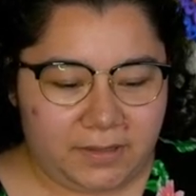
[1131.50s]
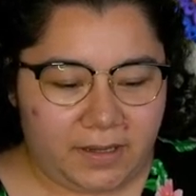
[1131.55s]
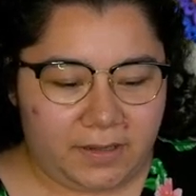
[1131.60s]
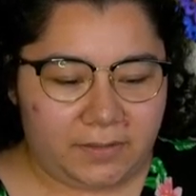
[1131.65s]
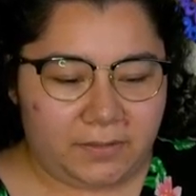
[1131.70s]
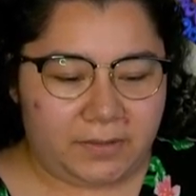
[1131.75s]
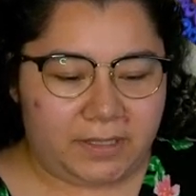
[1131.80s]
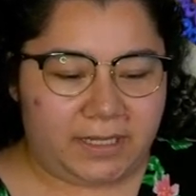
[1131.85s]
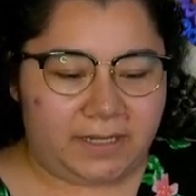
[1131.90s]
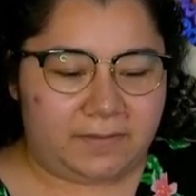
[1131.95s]

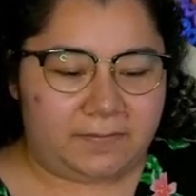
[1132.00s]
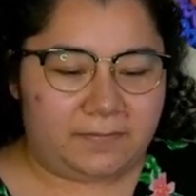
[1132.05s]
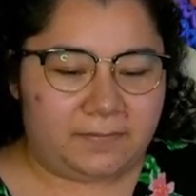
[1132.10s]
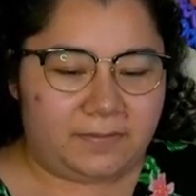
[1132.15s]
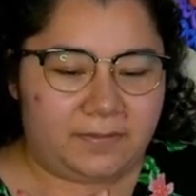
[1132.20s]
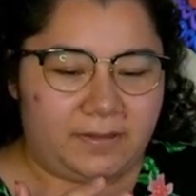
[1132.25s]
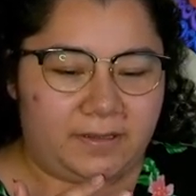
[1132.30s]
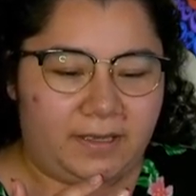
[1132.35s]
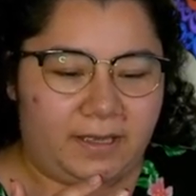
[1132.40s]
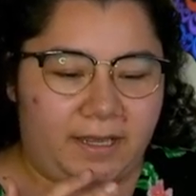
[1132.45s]
Okay,
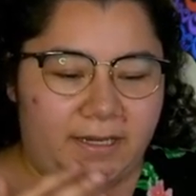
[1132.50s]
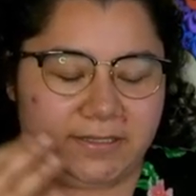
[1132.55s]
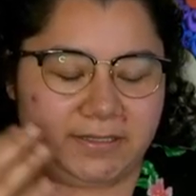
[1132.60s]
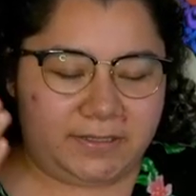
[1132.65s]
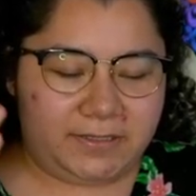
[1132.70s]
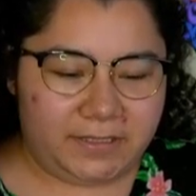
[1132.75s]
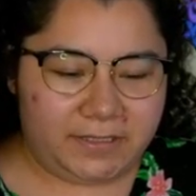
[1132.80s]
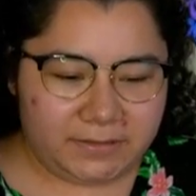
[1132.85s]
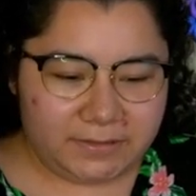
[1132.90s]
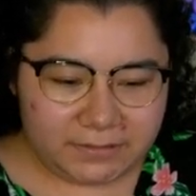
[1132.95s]
I
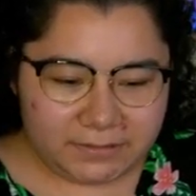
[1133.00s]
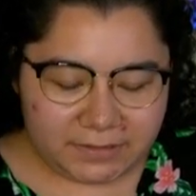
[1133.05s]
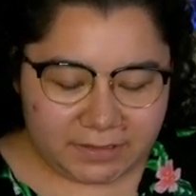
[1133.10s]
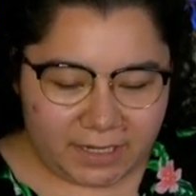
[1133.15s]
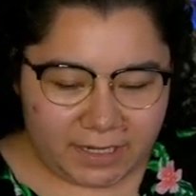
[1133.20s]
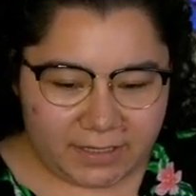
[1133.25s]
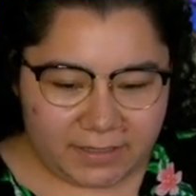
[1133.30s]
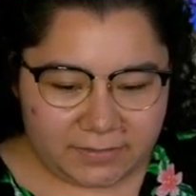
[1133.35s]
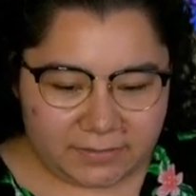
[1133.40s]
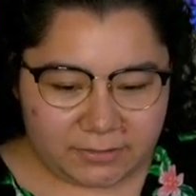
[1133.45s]
see
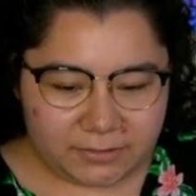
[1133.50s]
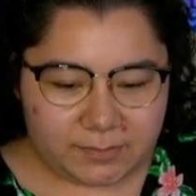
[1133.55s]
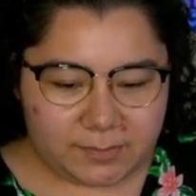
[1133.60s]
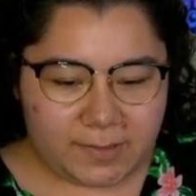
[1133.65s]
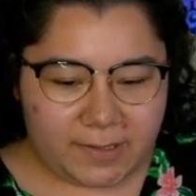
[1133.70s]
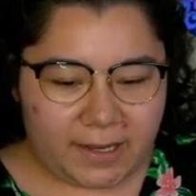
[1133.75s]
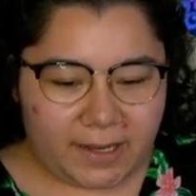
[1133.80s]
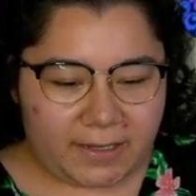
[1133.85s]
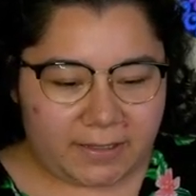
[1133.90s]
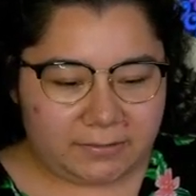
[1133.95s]
lights,
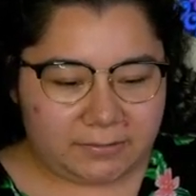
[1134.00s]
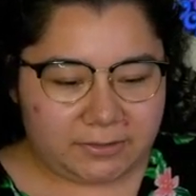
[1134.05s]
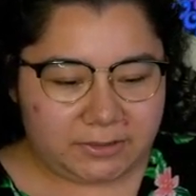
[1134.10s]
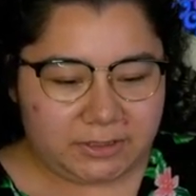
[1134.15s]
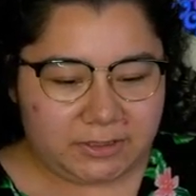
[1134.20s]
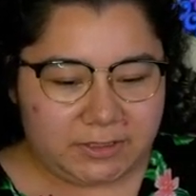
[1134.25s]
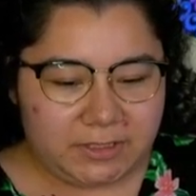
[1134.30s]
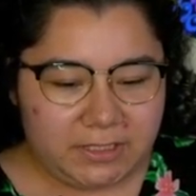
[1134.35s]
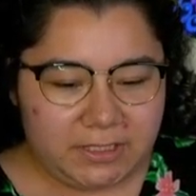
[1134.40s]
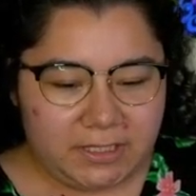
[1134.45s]
but I don't
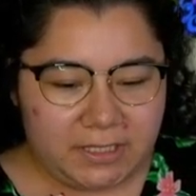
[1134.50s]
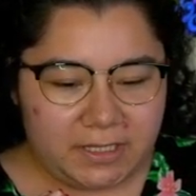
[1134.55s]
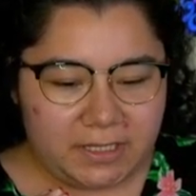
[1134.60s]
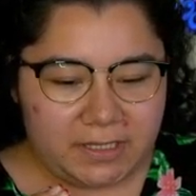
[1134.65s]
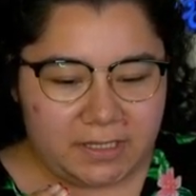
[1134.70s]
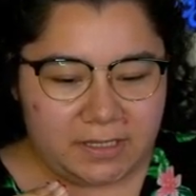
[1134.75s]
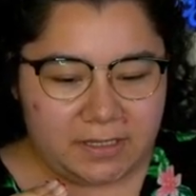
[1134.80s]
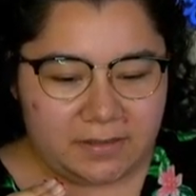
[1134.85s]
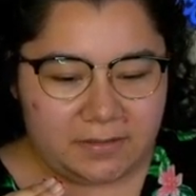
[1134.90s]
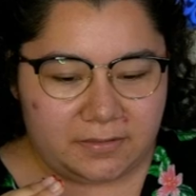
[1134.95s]
see
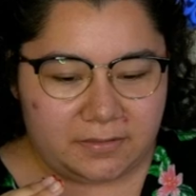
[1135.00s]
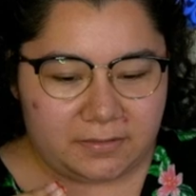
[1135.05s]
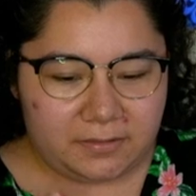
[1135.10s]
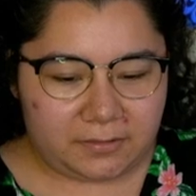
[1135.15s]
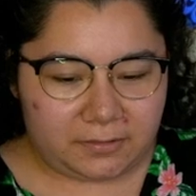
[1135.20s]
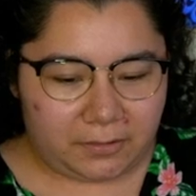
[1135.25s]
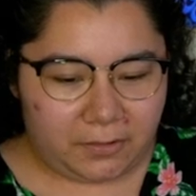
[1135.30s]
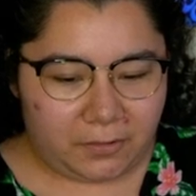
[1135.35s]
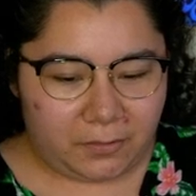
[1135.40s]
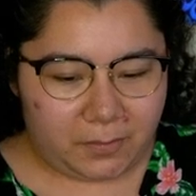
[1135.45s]
any
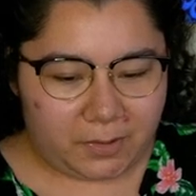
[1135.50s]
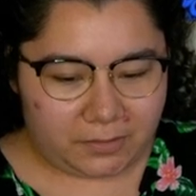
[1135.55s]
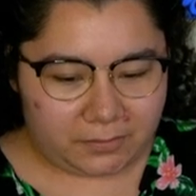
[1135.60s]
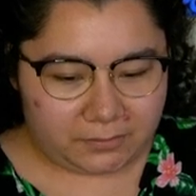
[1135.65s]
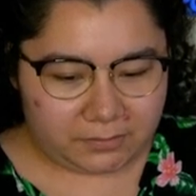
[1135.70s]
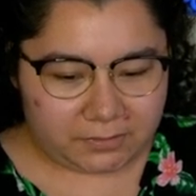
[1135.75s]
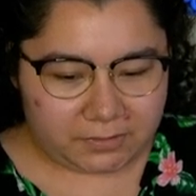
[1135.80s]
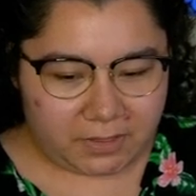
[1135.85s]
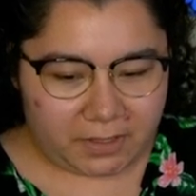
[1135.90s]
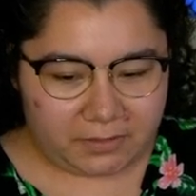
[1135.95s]

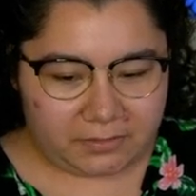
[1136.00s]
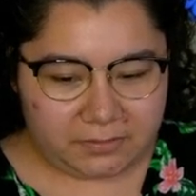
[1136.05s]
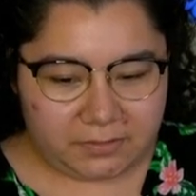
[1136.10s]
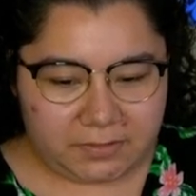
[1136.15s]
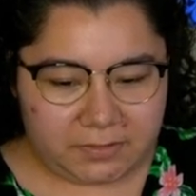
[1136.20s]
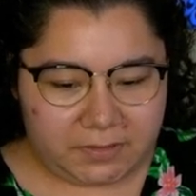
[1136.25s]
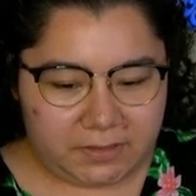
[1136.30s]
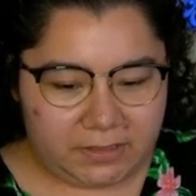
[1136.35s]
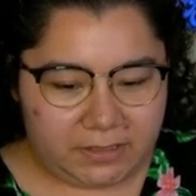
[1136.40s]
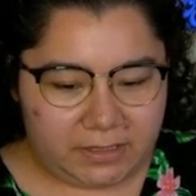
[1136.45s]
globos. I don't
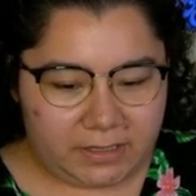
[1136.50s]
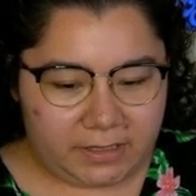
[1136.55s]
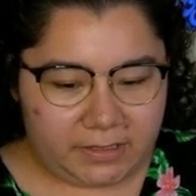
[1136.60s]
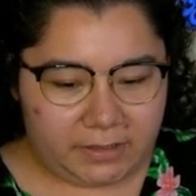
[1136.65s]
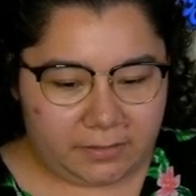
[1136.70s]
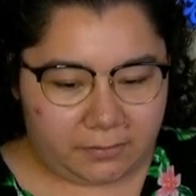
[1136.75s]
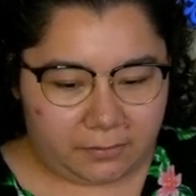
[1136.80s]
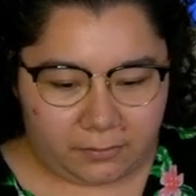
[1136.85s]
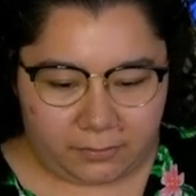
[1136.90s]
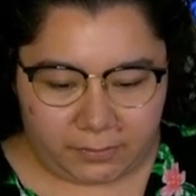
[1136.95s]
see
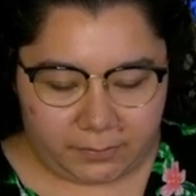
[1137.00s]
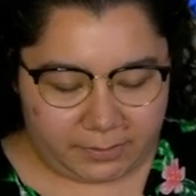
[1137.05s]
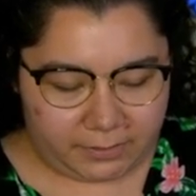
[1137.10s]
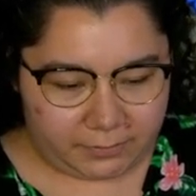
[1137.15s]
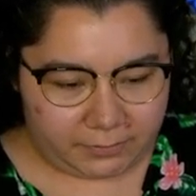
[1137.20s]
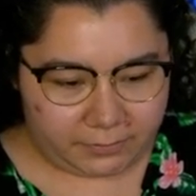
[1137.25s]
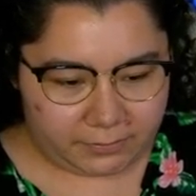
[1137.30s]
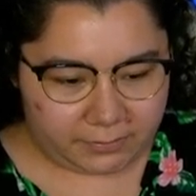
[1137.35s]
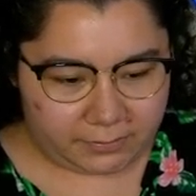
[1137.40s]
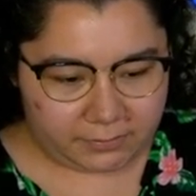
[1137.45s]
any
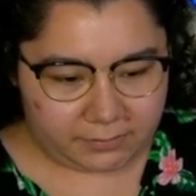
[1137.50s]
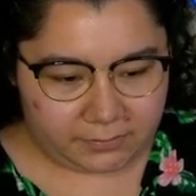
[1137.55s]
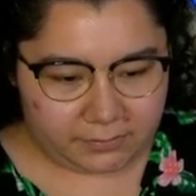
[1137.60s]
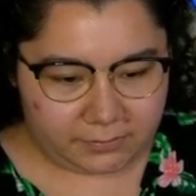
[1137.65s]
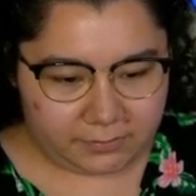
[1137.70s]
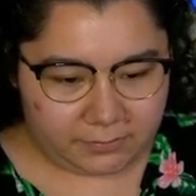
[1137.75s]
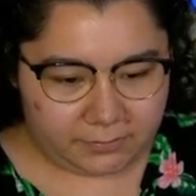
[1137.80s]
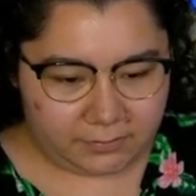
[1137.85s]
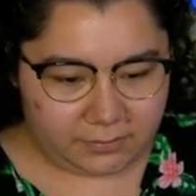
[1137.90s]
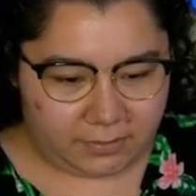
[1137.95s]
ornaments.
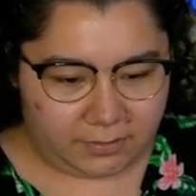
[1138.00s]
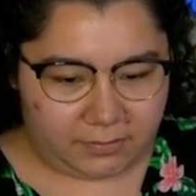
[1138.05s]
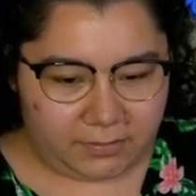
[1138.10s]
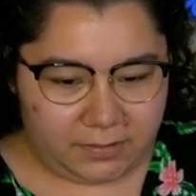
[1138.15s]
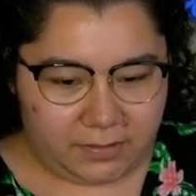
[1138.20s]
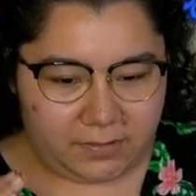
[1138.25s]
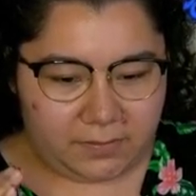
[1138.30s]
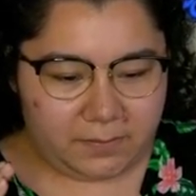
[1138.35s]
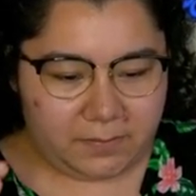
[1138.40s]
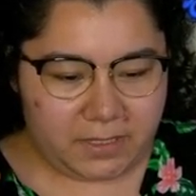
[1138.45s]

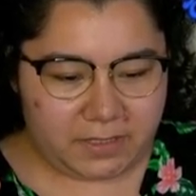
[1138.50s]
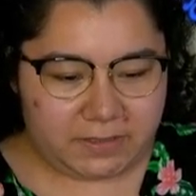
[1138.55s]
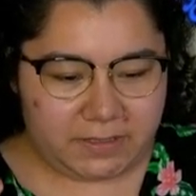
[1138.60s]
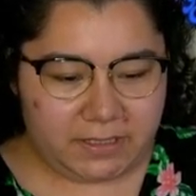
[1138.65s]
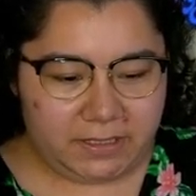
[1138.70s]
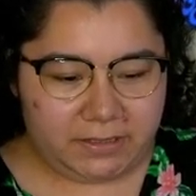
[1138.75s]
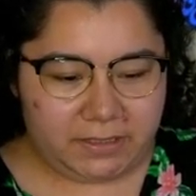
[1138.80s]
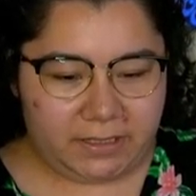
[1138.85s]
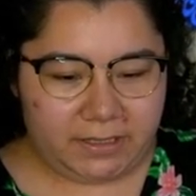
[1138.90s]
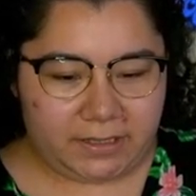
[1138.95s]
You're missing
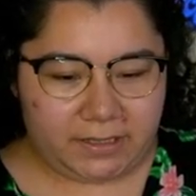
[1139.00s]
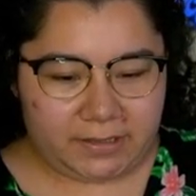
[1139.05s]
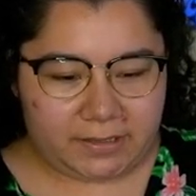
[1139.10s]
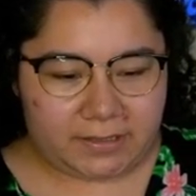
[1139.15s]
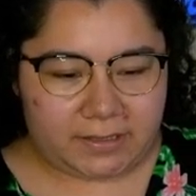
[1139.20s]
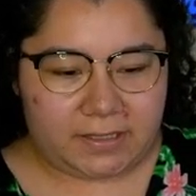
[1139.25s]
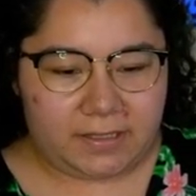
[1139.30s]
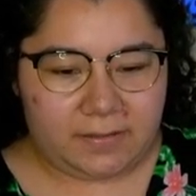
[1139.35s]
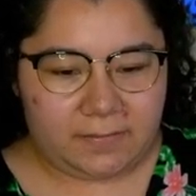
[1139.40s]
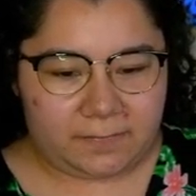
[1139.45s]
like a
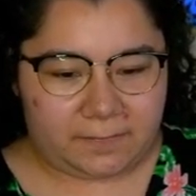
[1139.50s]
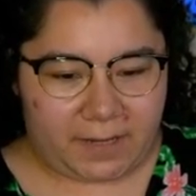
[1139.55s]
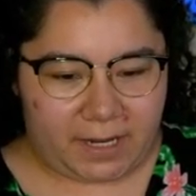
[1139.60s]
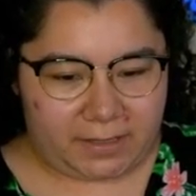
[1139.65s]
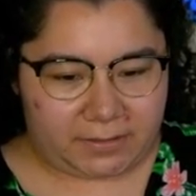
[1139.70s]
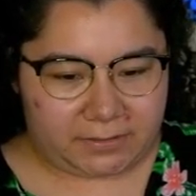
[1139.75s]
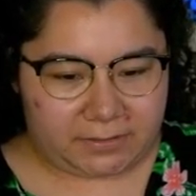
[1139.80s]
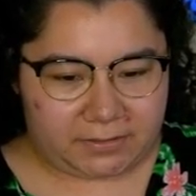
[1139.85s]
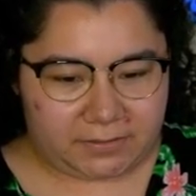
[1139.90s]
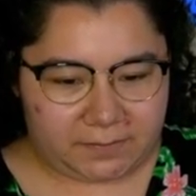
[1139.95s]
key factor.